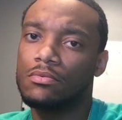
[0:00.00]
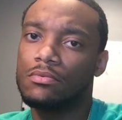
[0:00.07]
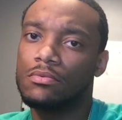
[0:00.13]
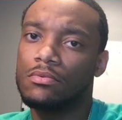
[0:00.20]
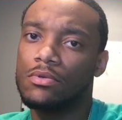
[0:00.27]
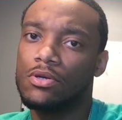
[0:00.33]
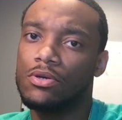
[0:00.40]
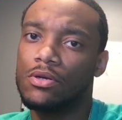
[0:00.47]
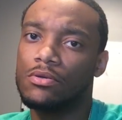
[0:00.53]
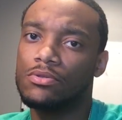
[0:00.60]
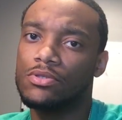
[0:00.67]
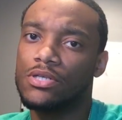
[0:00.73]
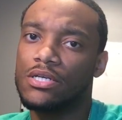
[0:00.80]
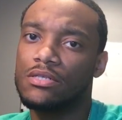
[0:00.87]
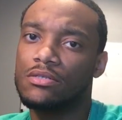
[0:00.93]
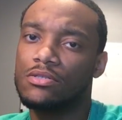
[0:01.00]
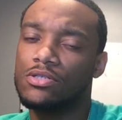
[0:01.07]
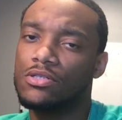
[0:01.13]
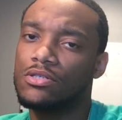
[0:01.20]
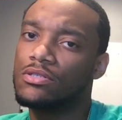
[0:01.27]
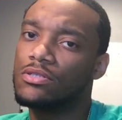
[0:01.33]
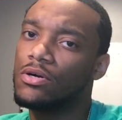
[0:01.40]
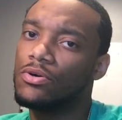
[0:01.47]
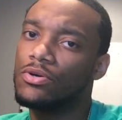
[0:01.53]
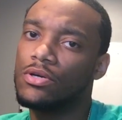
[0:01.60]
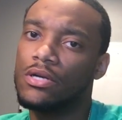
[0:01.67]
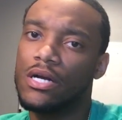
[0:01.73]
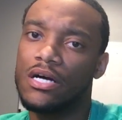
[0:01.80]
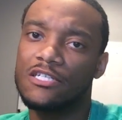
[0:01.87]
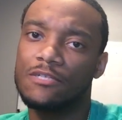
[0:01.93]
just so you're
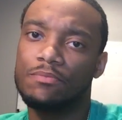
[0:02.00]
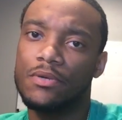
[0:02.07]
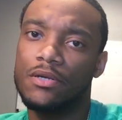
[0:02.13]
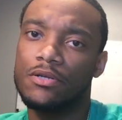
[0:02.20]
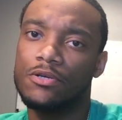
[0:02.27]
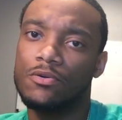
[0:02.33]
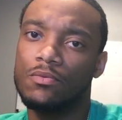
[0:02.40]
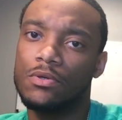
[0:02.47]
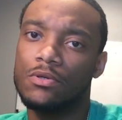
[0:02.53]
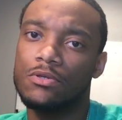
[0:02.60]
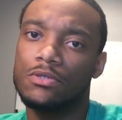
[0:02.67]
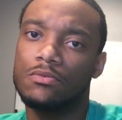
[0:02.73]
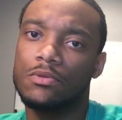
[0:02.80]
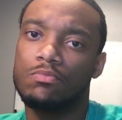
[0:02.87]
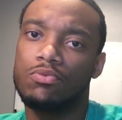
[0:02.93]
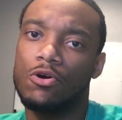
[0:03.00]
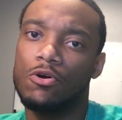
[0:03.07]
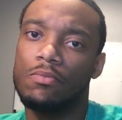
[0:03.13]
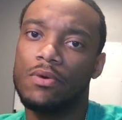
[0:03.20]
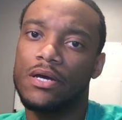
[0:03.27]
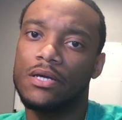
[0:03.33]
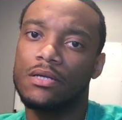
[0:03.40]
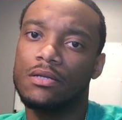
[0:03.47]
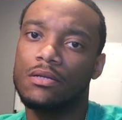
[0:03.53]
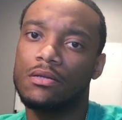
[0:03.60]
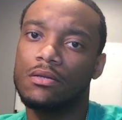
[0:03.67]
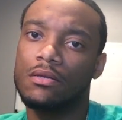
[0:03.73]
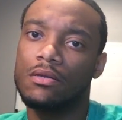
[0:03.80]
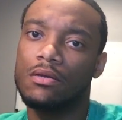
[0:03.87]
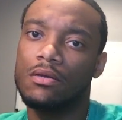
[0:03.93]
not spinning your wheels with
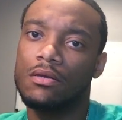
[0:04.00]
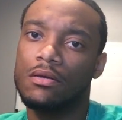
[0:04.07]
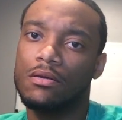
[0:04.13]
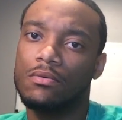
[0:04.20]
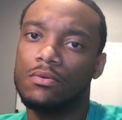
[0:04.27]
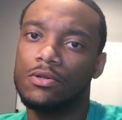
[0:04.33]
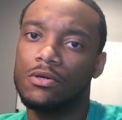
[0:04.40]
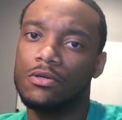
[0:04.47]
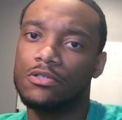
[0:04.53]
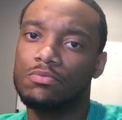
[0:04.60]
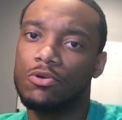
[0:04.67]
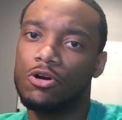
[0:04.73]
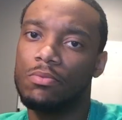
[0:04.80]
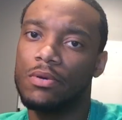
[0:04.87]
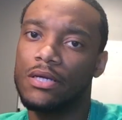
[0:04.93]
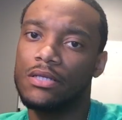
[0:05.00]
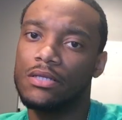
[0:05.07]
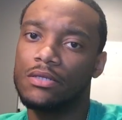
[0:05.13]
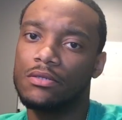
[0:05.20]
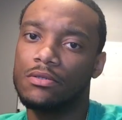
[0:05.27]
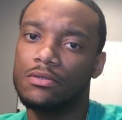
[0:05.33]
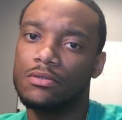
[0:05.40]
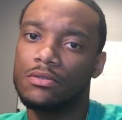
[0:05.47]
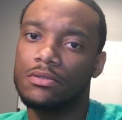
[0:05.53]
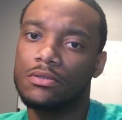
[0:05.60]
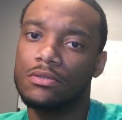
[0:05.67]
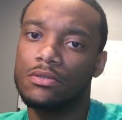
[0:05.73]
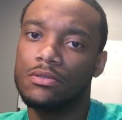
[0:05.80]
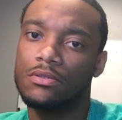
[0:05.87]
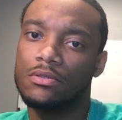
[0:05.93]
those probate deals.
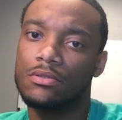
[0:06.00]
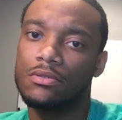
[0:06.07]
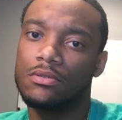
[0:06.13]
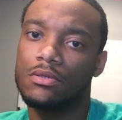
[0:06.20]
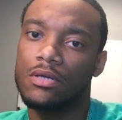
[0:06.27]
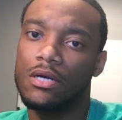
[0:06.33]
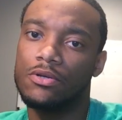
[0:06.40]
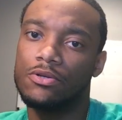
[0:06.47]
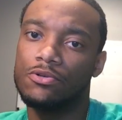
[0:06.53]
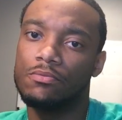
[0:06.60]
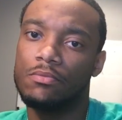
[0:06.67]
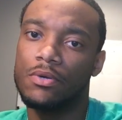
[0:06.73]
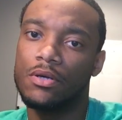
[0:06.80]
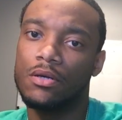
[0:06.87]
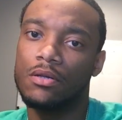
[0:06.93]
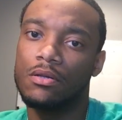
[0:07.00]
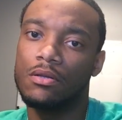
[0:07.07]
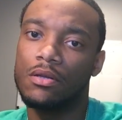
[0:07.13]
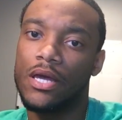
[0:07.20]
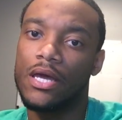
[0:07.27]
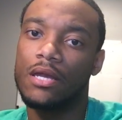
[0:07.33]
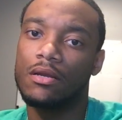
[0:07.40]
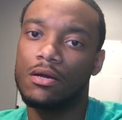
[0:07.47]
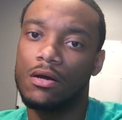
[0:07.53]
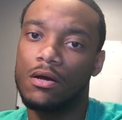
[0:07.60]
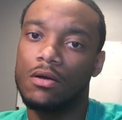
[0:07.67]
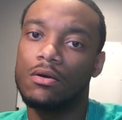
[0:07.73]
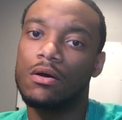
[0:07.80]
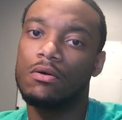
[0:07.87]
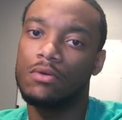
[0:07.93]
I do mail and
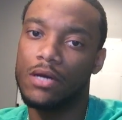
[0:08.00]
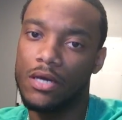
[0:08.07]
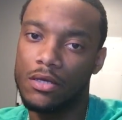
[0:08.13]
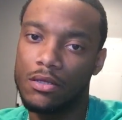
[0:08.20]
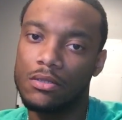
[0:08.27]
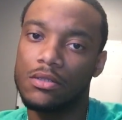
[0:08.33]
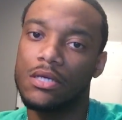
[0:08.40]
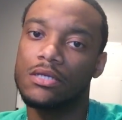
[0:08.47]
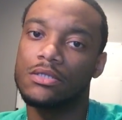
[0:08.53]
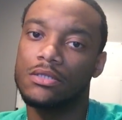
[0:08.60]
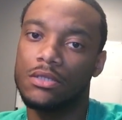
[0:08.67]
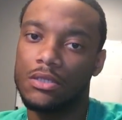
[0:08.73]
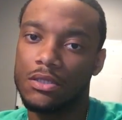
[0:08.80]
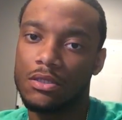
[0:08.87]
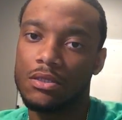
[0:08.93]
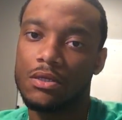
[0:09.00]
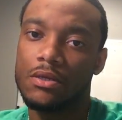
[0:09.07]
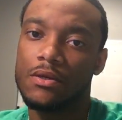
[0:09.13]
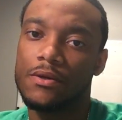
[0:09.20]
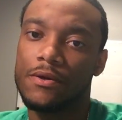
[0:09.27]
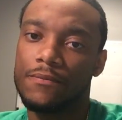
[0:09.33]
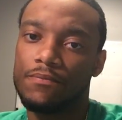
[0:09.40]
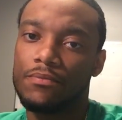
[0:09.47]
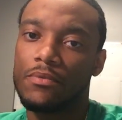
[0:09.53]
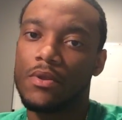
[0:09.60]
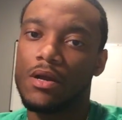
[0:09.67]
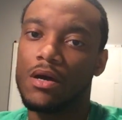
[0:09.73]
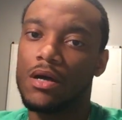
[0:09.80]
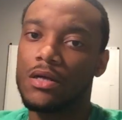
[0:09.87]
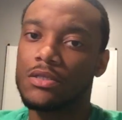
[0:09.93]
call. Okay, that's good.
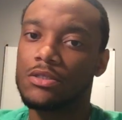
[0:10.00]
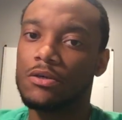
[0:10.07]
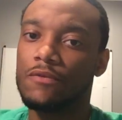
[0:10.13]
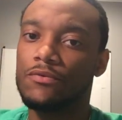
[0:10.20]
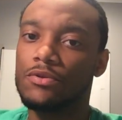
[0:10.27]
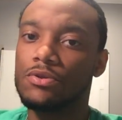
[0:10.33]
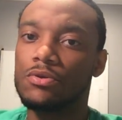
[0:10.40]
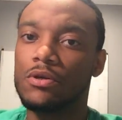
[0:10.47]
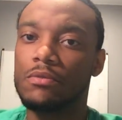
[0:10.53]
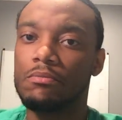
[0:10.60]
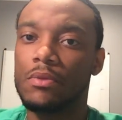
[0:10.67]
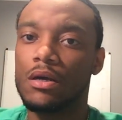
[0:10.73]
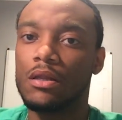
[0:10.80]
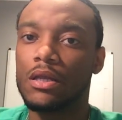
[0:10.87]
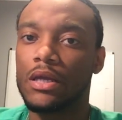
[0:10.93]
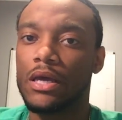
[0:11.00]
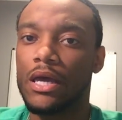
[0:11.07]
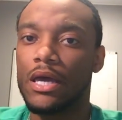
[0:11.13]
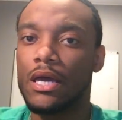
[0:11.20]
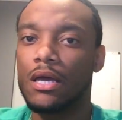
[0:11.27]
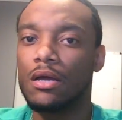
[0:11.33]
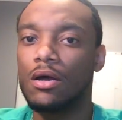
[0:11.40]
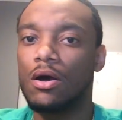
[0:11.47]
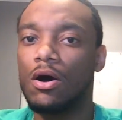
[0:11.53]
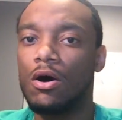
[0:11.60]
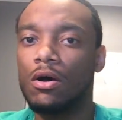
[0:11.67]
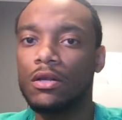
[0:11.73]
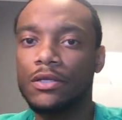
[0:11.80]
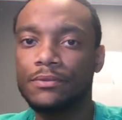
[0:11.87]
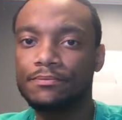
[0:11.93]
So if you're doing mailing and
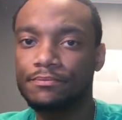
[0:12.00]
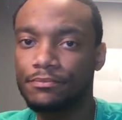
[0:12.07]
calling,